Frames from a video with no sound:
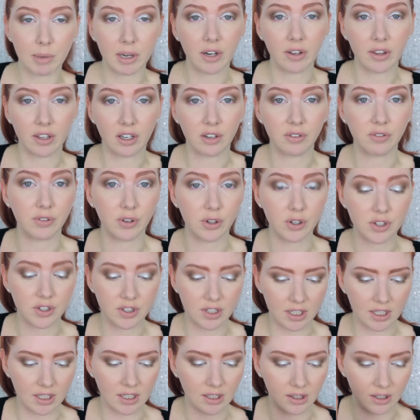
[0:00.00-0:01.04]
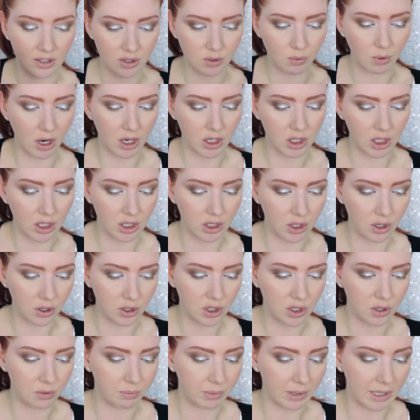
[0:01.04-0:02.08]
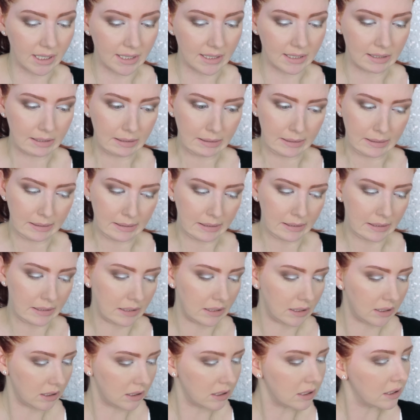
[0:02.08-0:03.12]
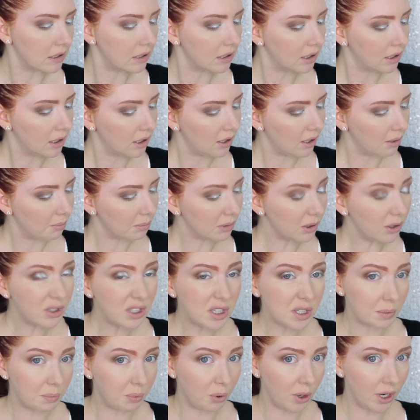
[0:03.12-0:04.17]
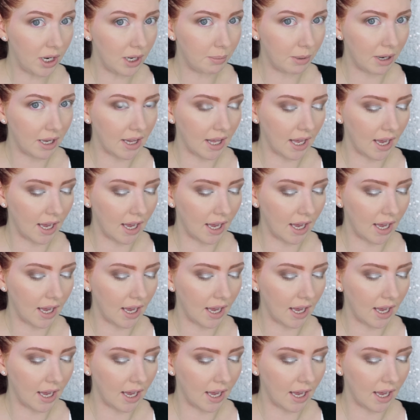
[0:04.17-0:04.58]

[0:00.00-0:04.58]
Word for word: better than it first did in the swatch I showed you, but a little disappointed by